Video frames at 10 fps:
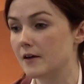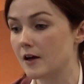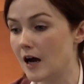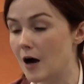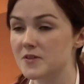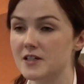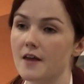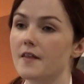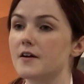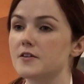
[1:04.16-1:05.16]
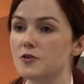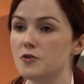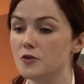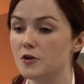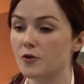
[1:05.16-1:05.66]
come together
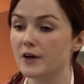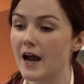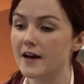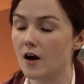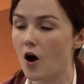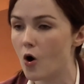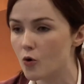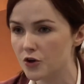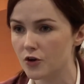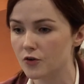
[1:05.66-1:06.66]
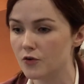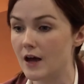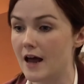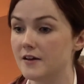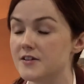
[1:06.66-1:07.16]
to create a whole new
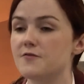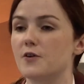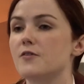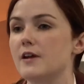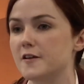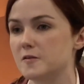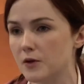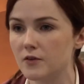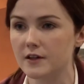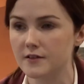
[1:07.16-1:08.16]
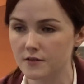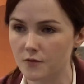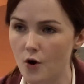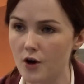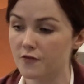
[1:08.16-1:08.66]
and a different experience of
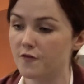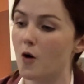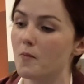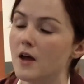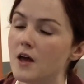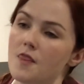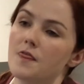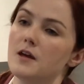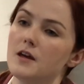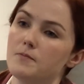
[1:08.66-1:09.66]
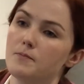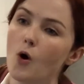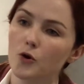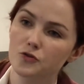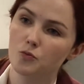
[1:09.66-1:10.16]
work from the
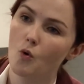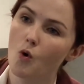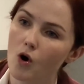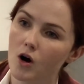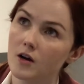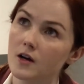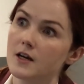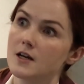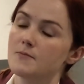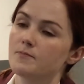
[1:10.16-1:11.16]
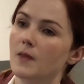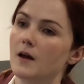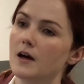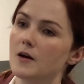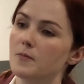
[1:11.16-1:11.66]
post-war
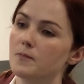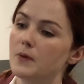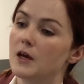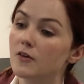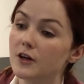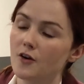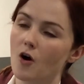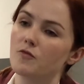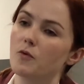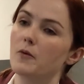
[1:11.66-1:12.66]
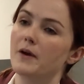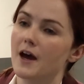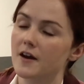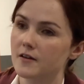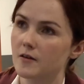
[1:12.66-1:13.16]
period of where we
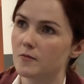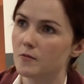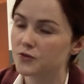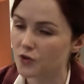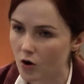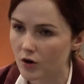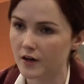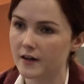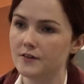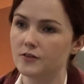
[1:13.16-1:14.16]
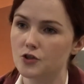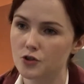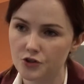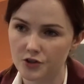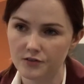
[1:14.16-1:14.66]
had stronger
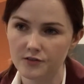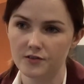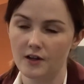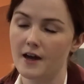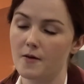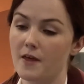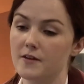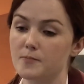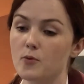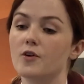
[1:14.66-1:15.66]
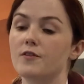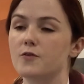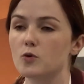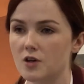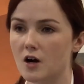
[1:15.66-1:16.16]
institutions that supported
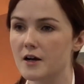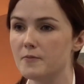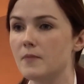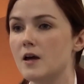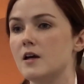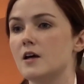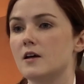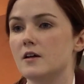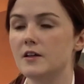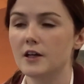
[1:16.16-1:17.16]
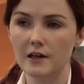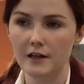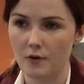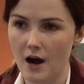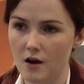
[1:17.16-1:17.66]
full-time, yearly
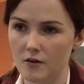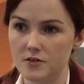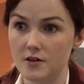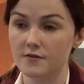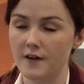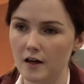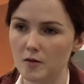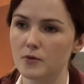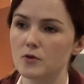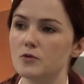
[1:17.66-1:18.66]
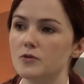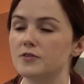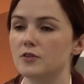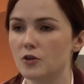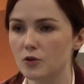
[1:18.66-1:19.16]
round, available,
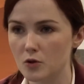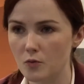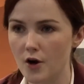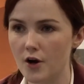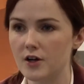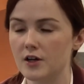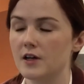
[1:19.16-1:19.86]
secure work